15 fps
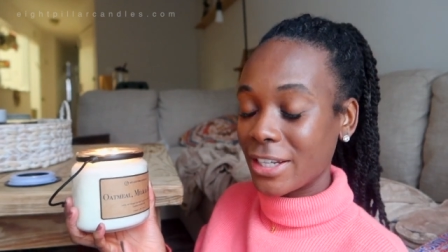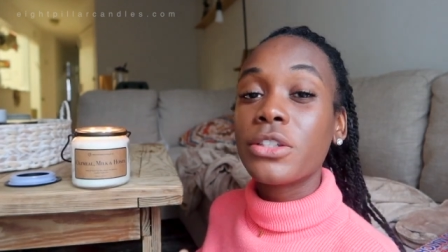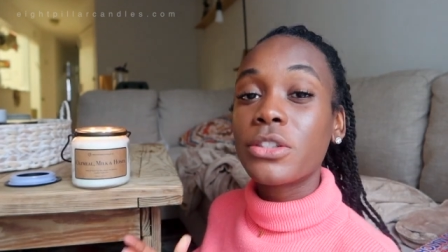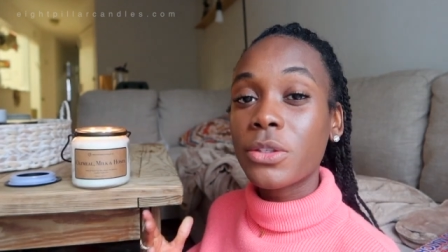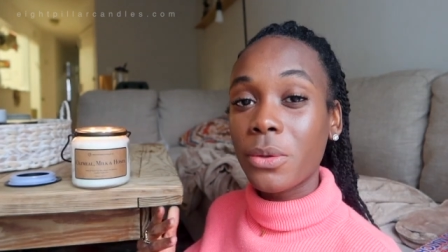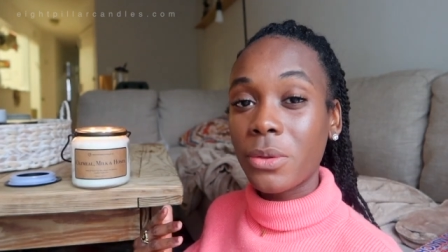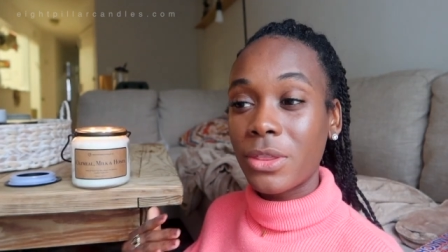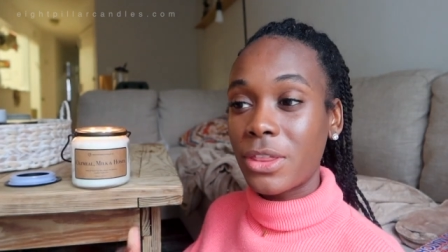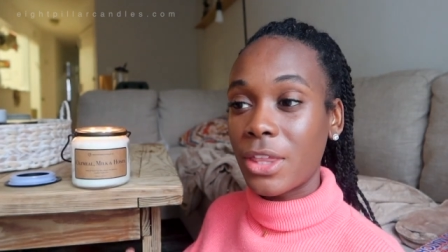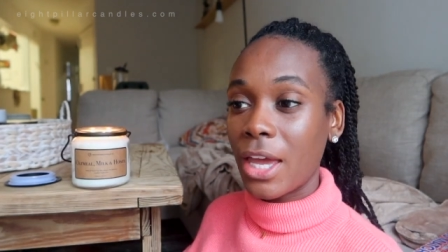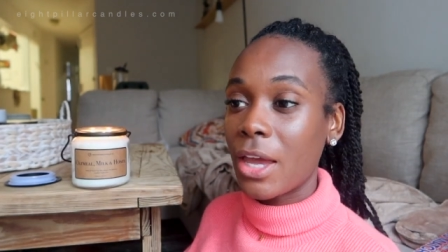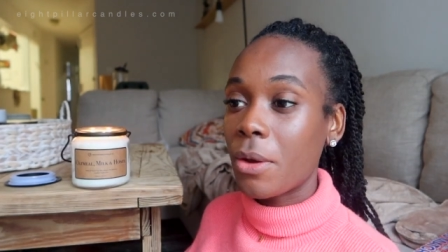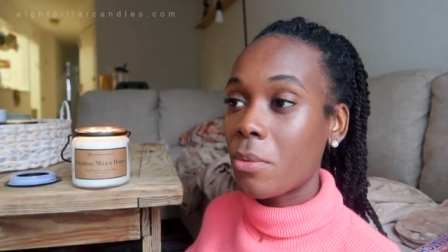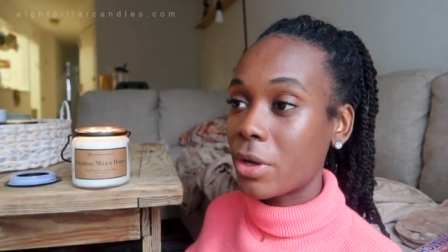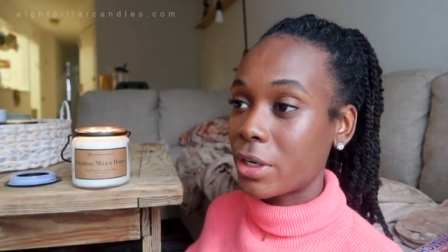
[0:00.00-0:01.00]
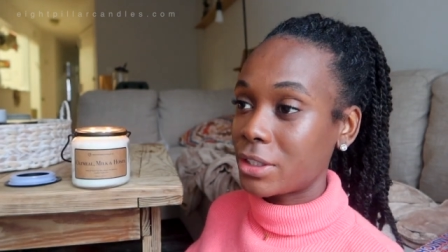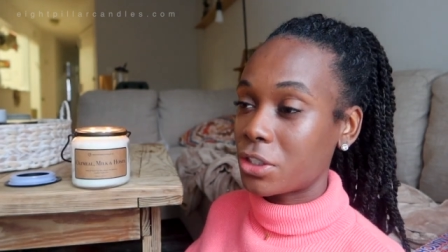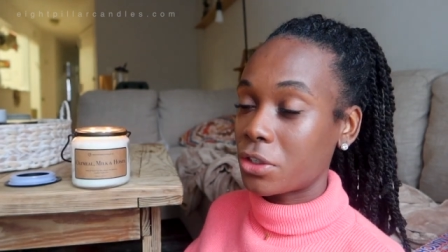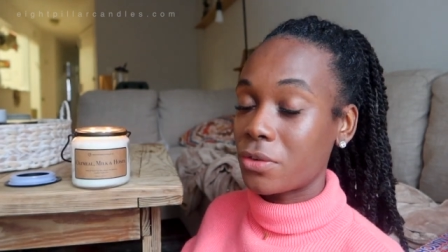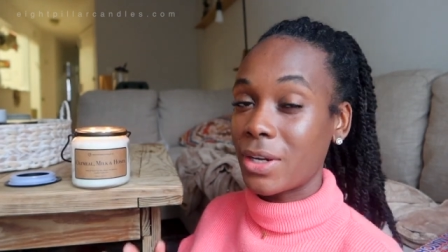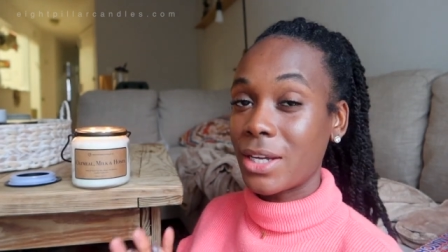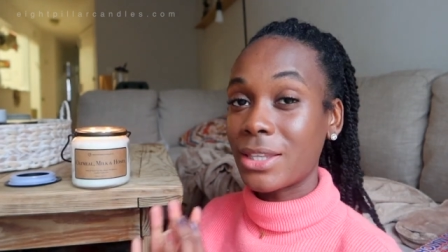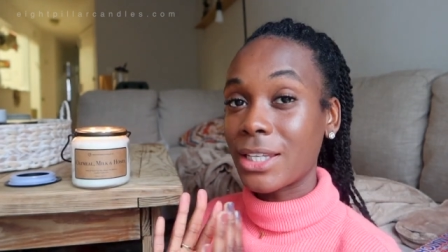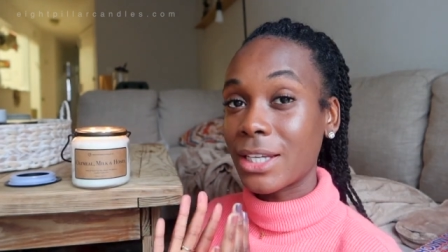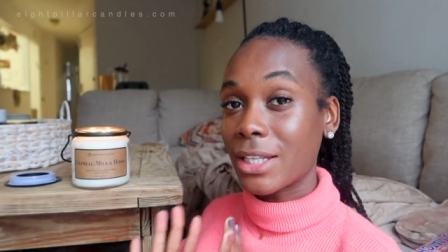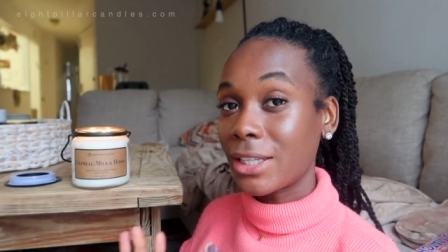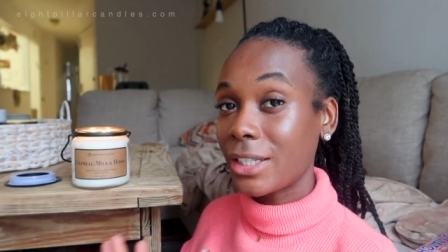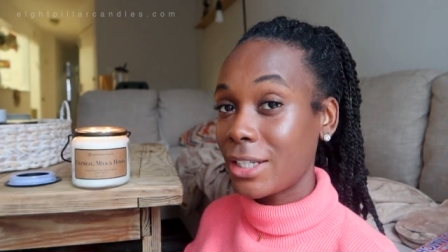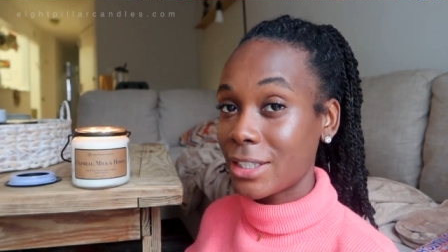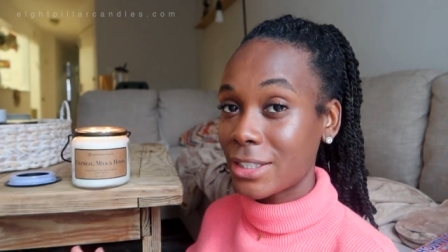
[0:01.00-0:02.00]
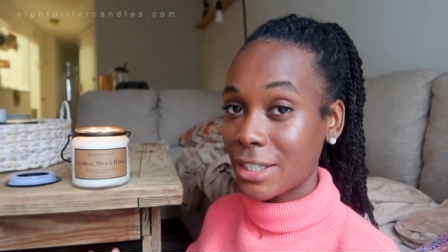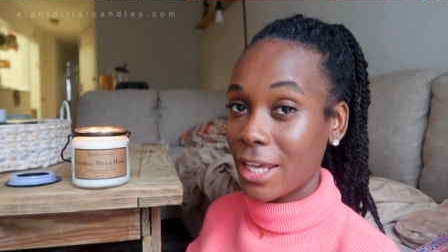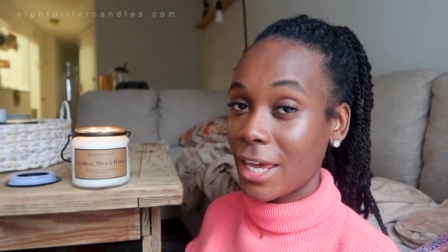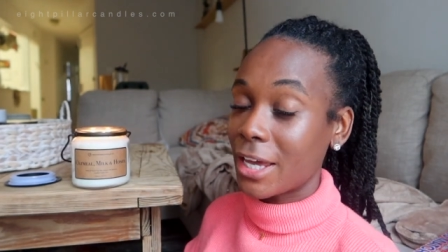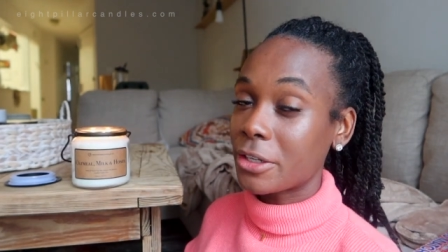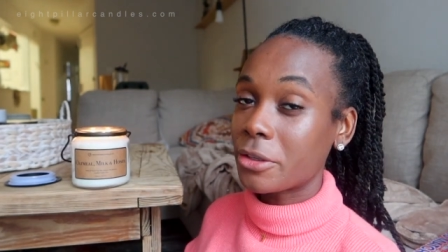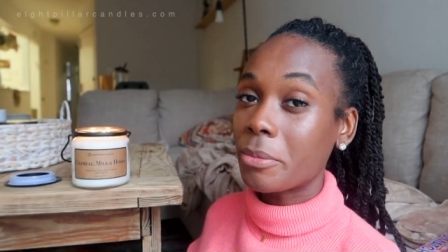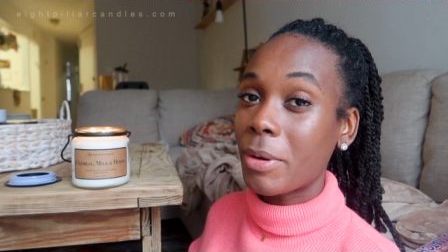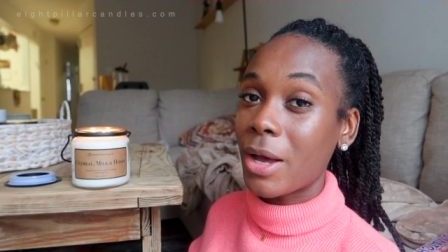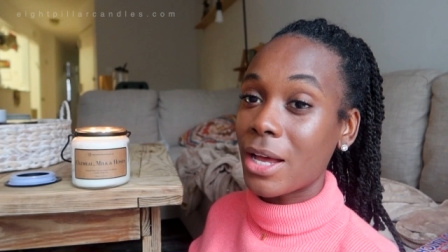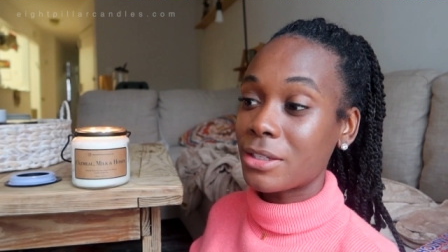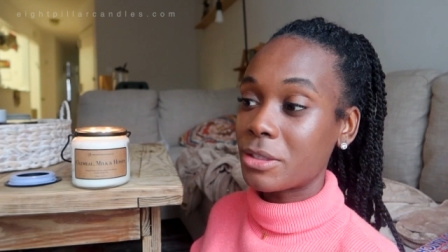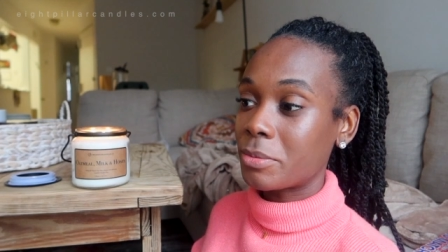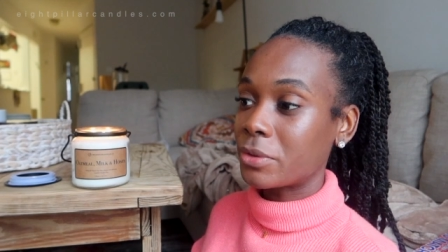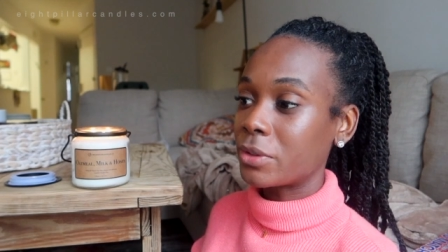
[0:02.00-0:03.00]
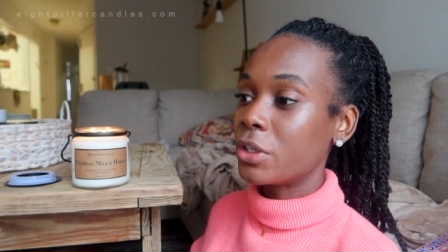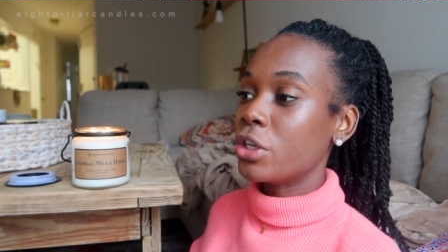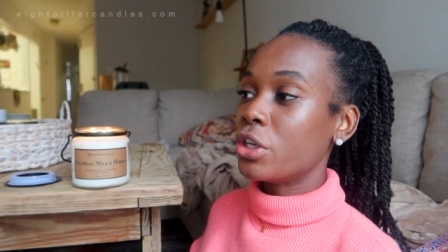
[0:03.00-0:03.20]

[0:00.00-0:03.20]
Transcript: So they wanted to create the cleanest candle possible.